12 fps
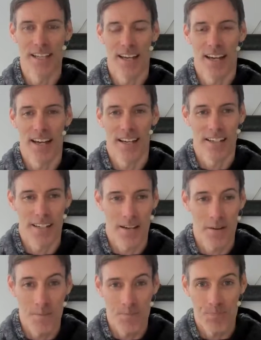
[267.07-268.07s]
And
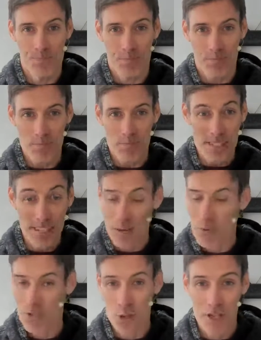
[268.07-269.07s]

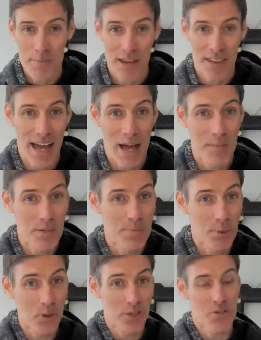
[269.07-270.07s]
we're talking about the habits,
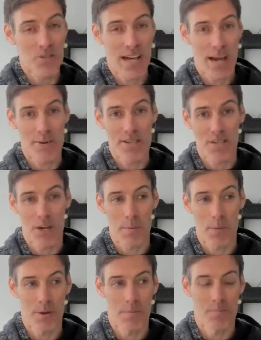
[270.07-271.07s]
building those habits
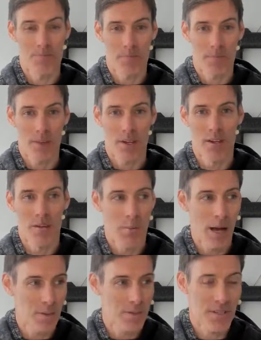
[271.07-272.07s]
up.
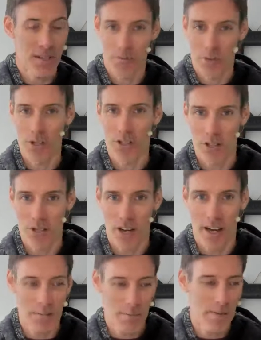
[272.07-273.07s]
Perhaps if we look at your
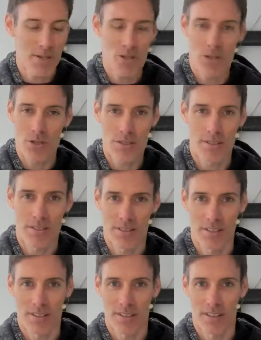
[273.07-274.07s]
diet, maybe it's just
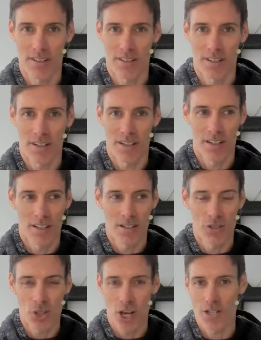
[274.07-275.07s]

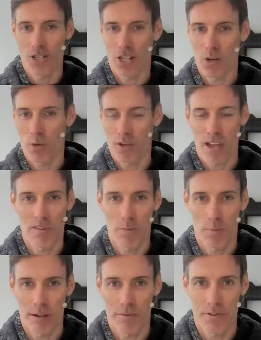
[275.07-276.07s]
changing up what you have for
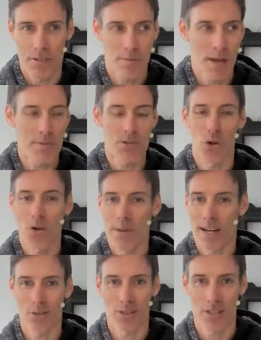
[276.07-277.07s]
breakfast. Maybe it's cutting
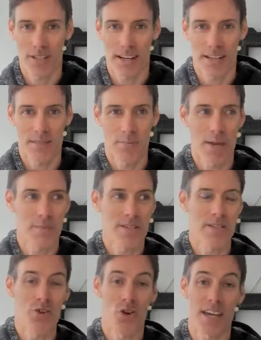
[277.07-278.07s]
back on snacks. Maybe
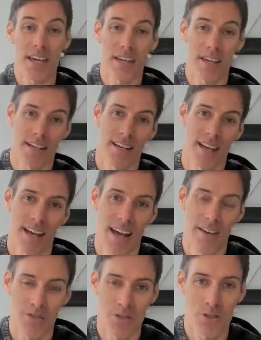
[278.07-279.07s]
it's not eating
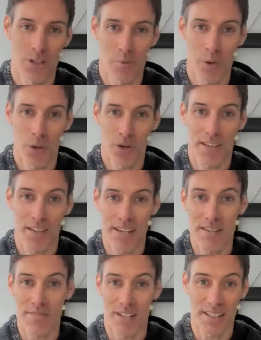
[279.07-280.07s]
after a certain point in the
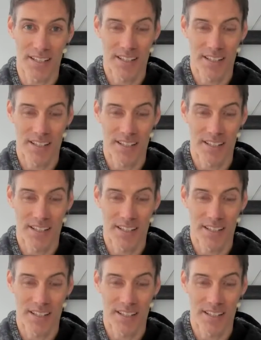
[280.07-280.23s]
evening.